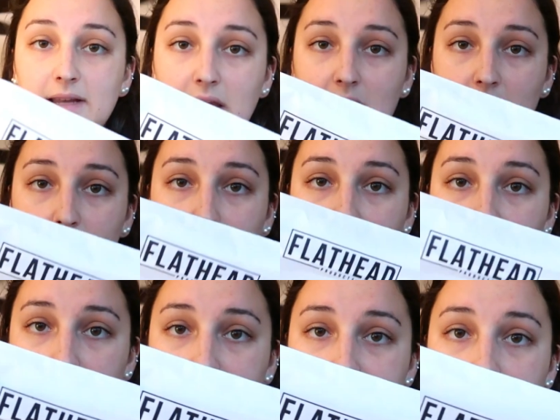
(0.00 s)
They came in
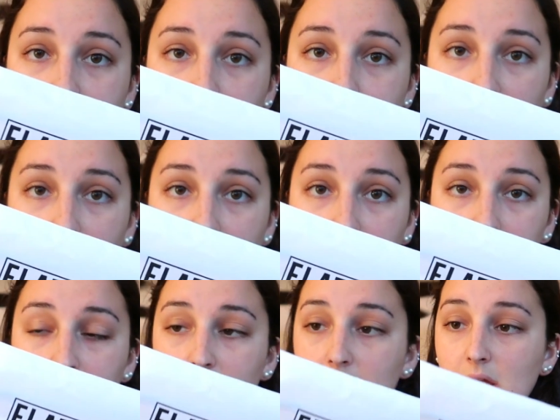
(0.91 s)
this
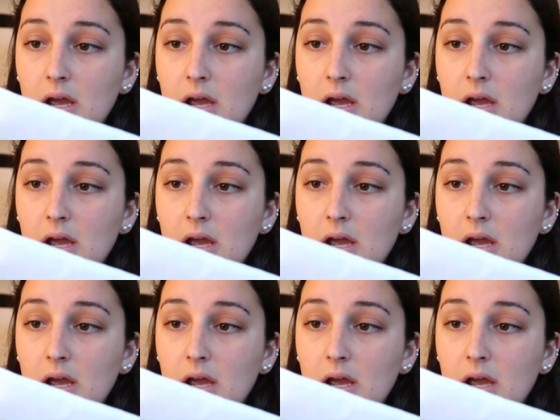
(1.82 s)
bag.